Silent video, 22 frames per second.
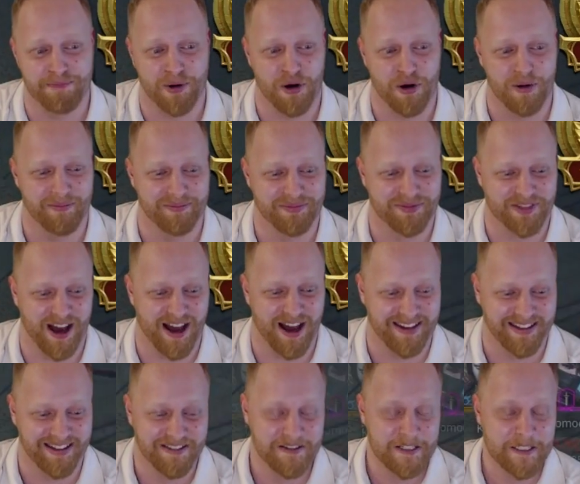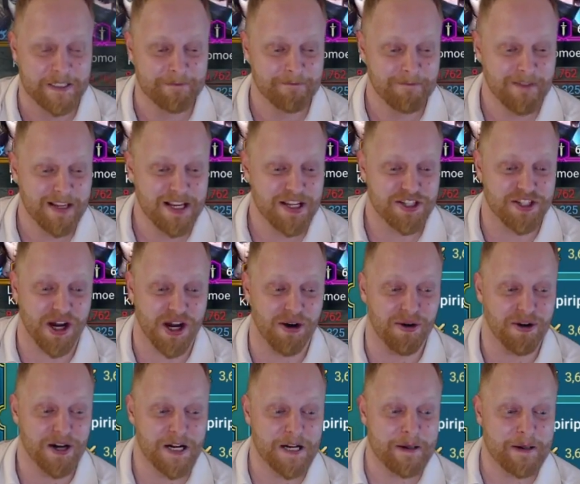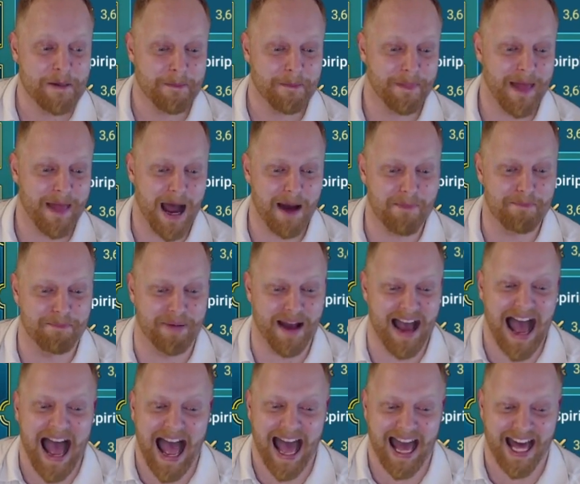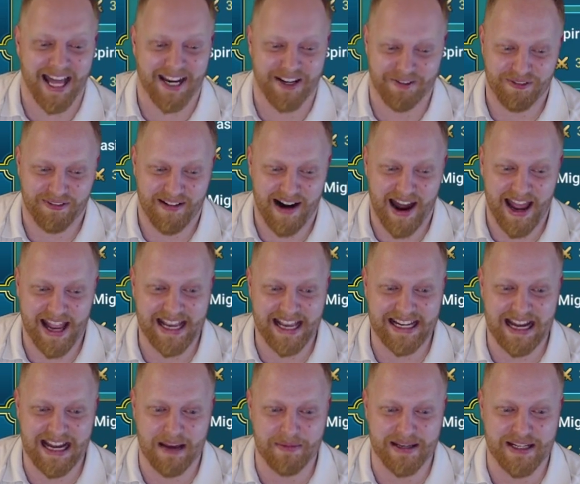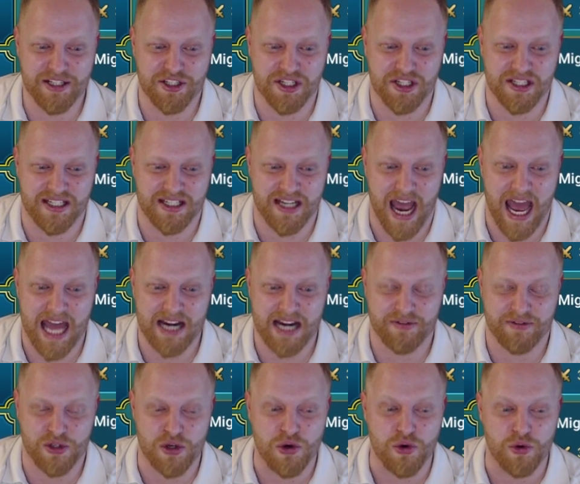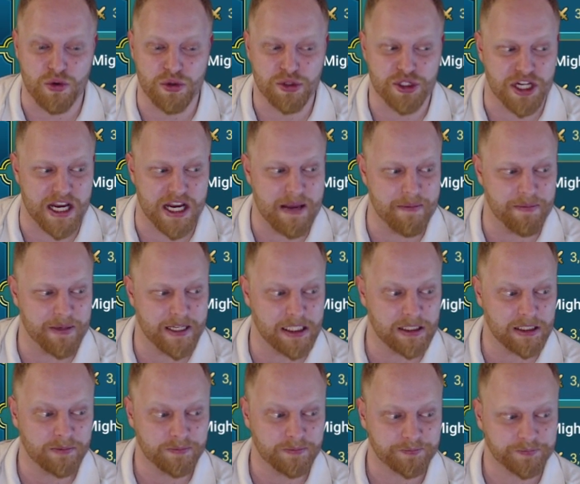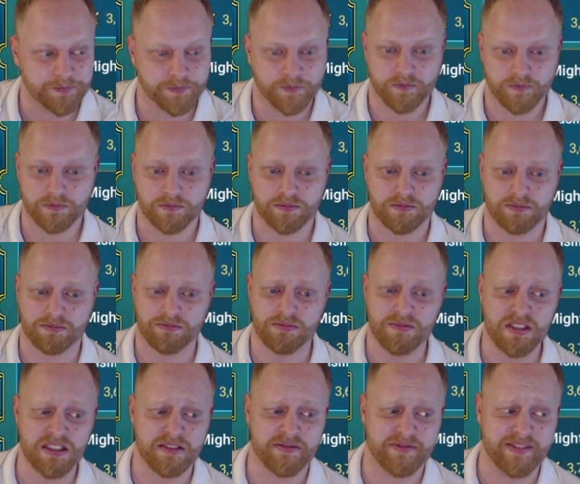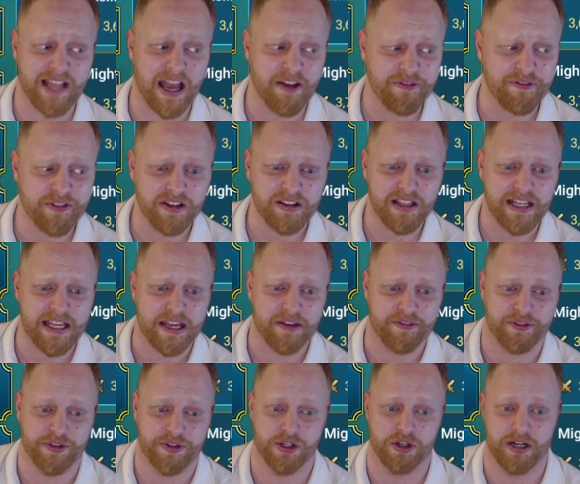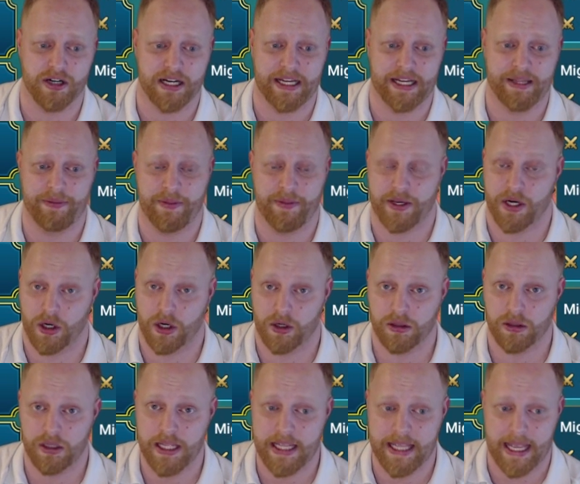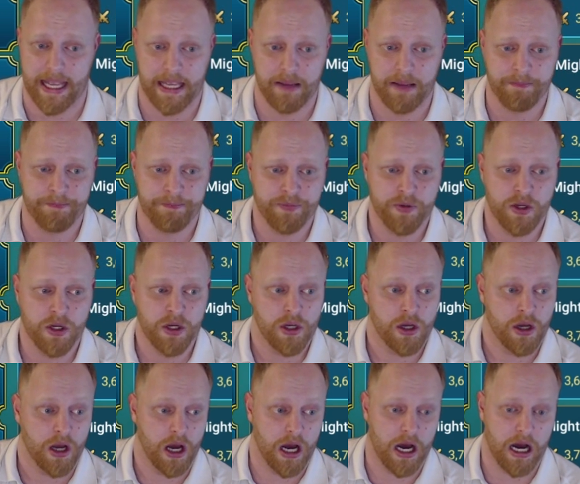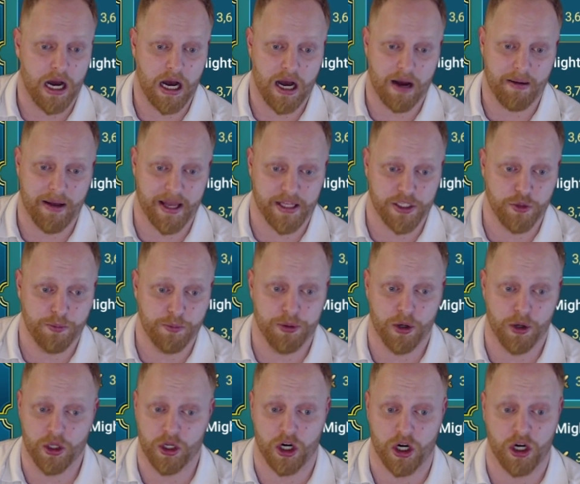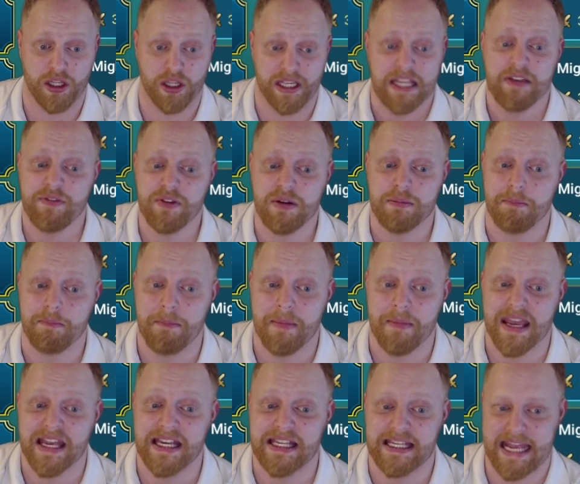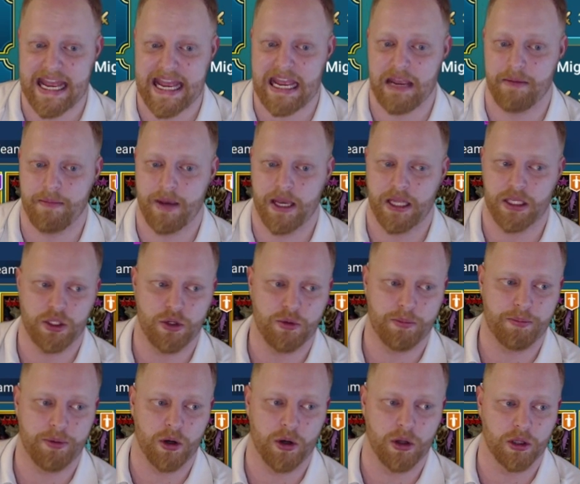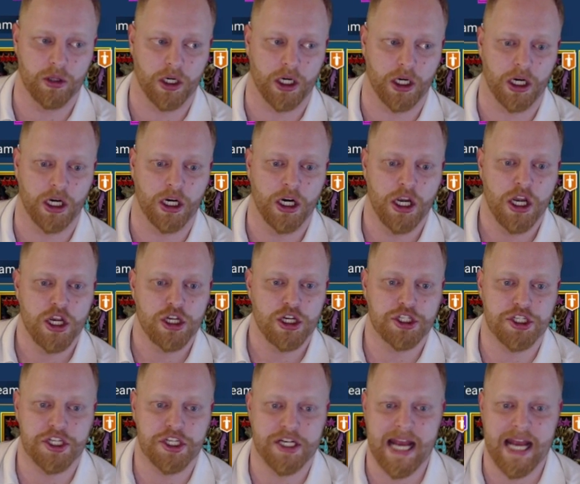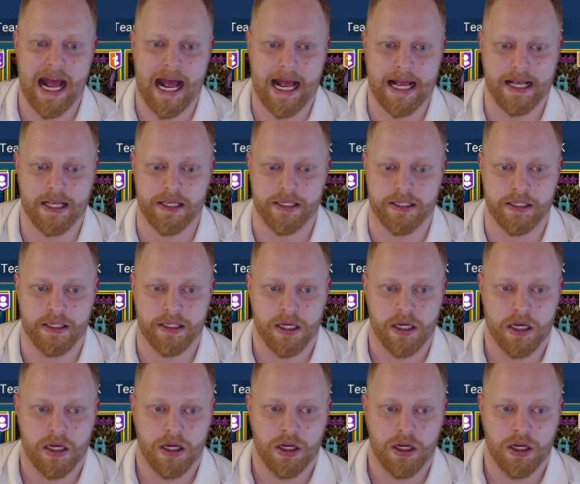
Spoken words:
Boom, done. So, not bad, right? I mean, she's kind of a cool champion. Definitely if you're in the early game and you pull, or even mid-game and you pull her, she has